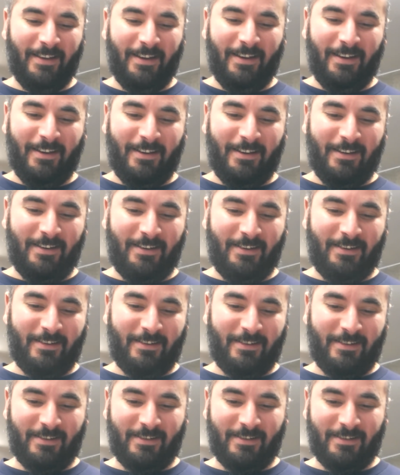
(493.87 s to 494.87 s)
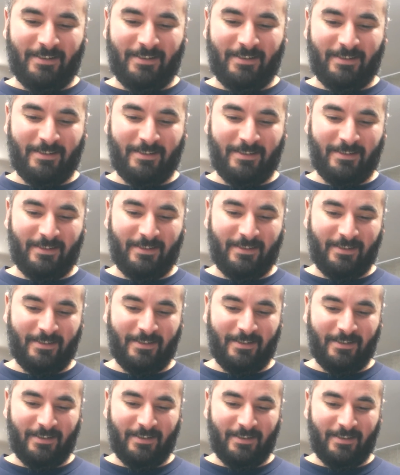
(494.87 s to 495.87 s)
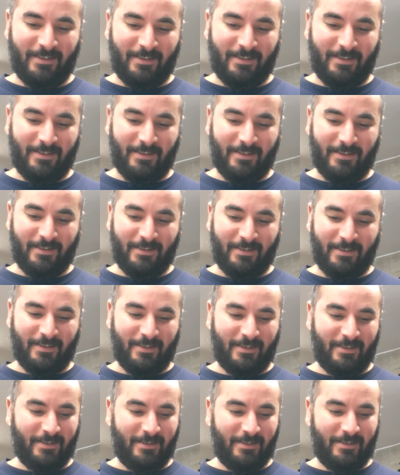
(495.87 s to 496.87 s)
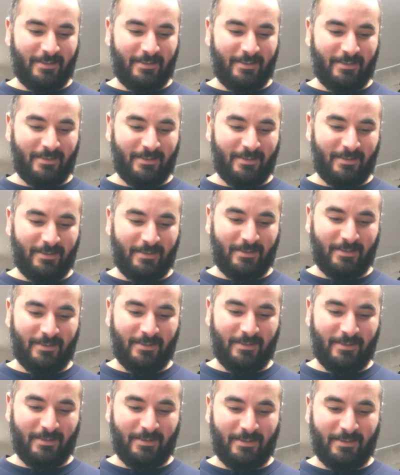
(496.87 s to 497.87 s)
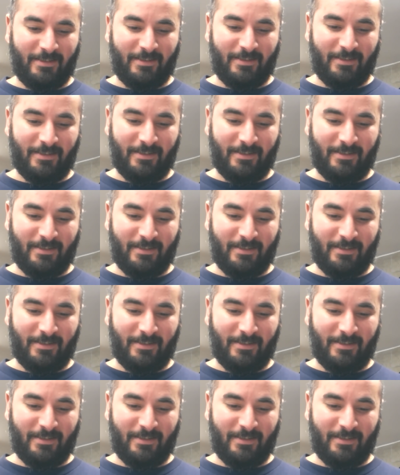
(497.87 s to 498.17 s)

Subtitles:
Nobody speaks.